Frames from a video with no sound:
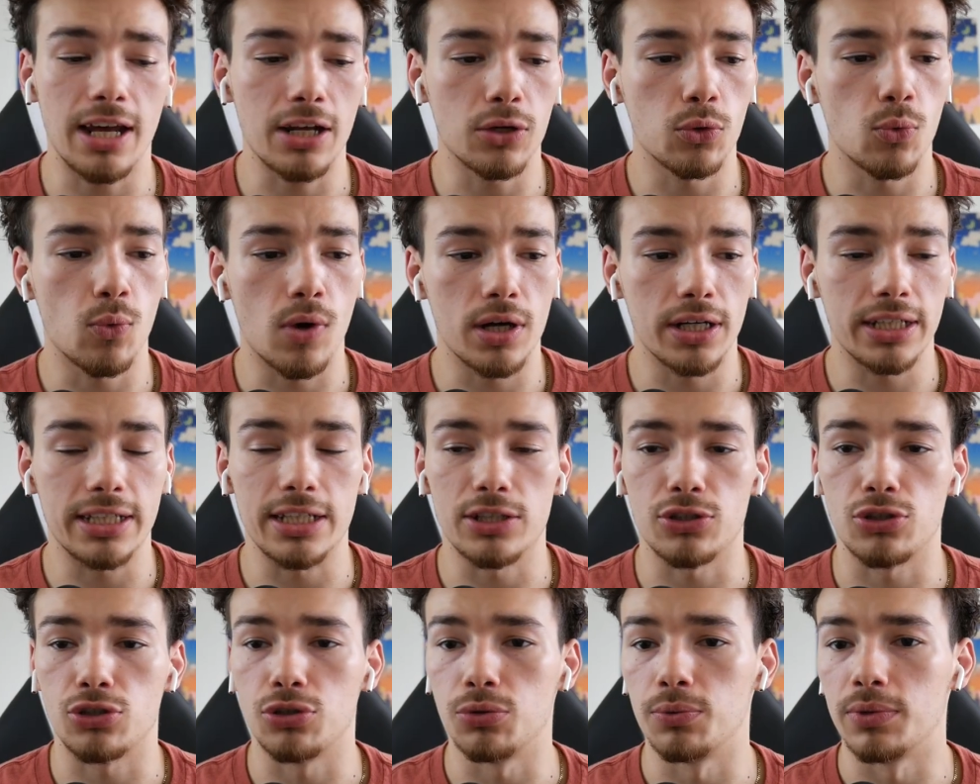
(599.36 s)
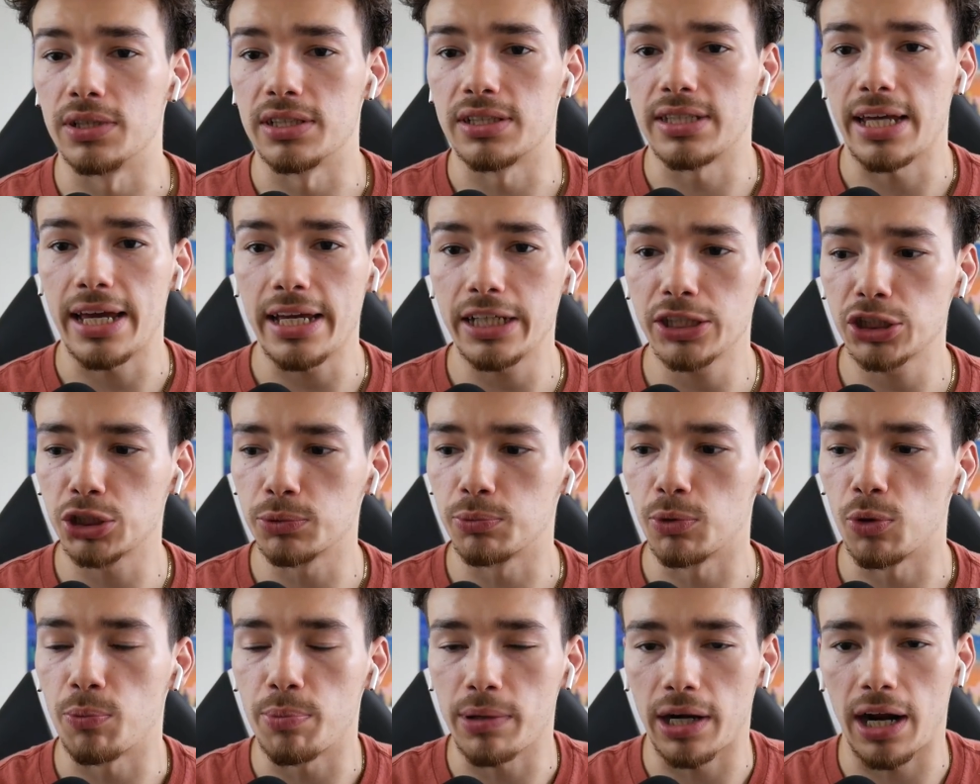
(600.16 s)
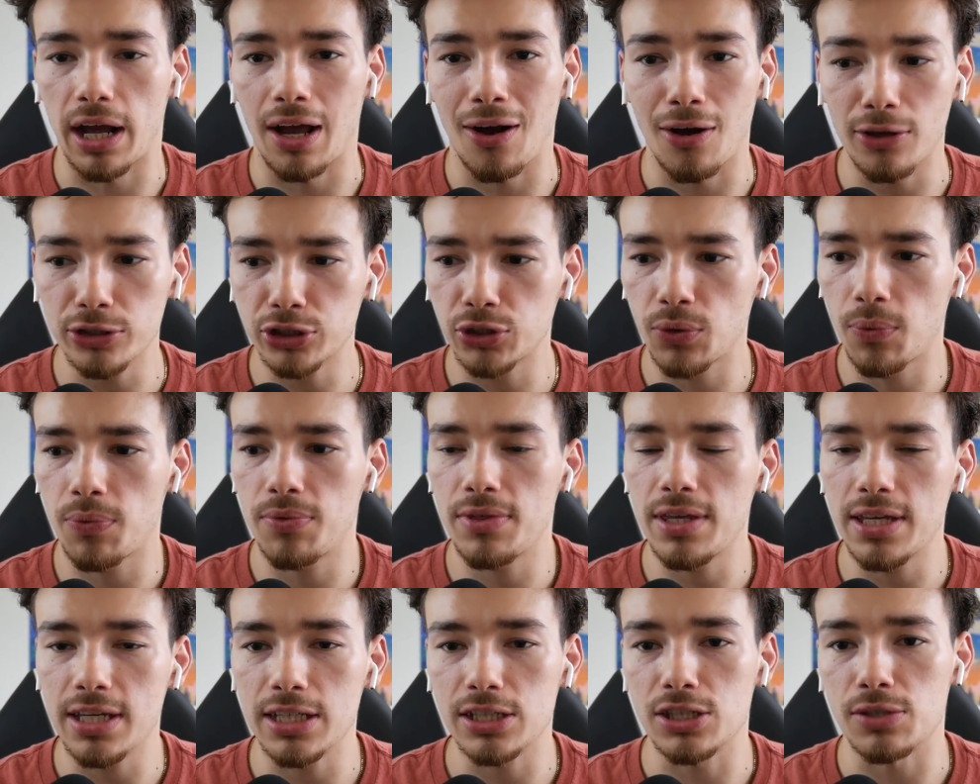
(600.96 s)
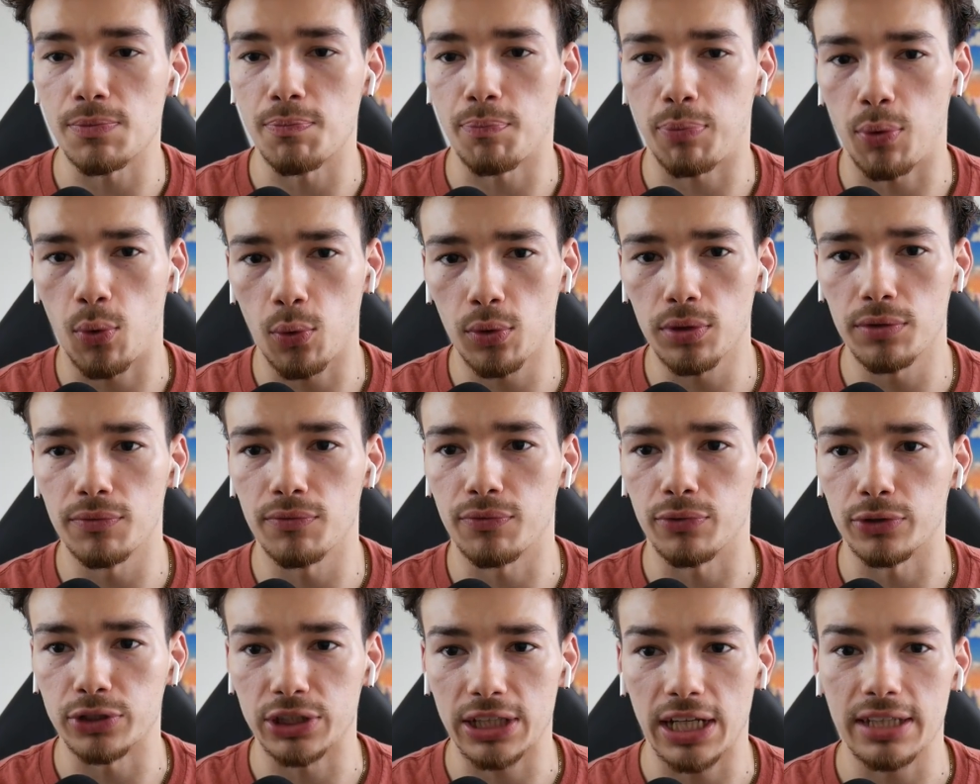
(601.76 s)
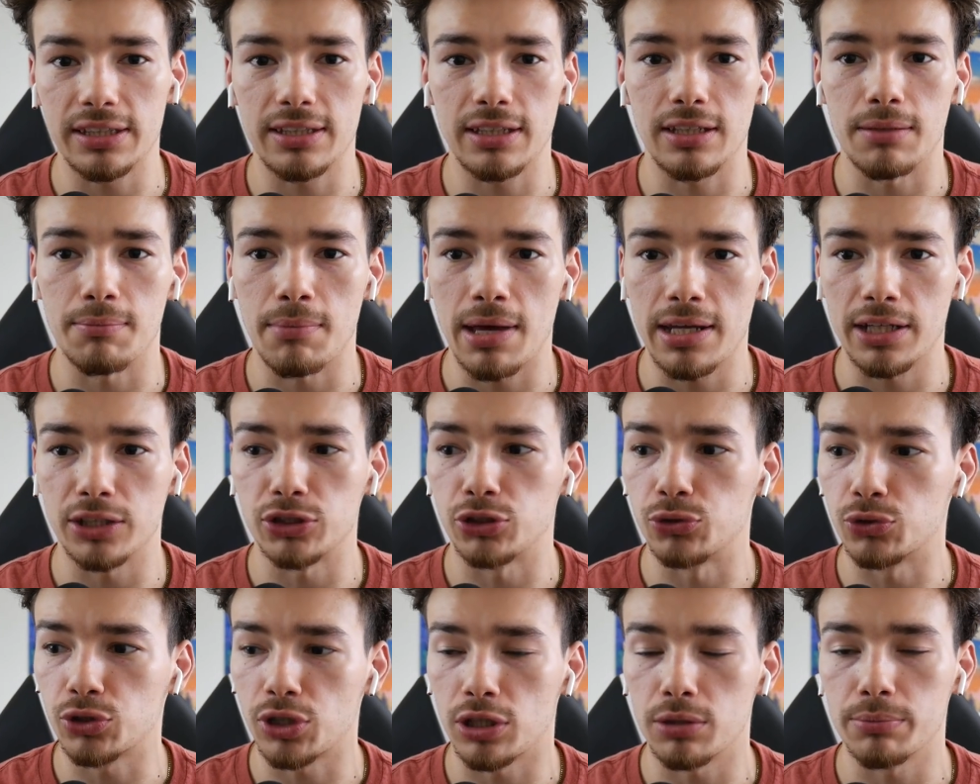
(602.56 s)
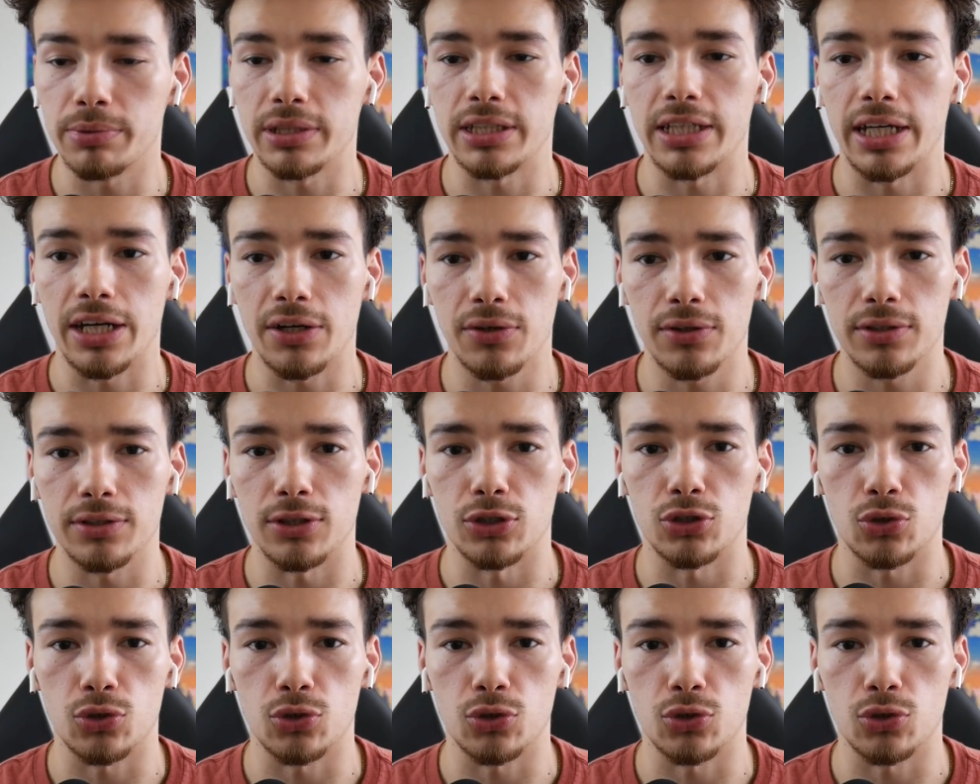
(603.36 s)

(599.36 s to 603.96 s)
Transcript: I don't want to get too intangible, but I also think it's important for Santi Jimenez, who's going to be carrying the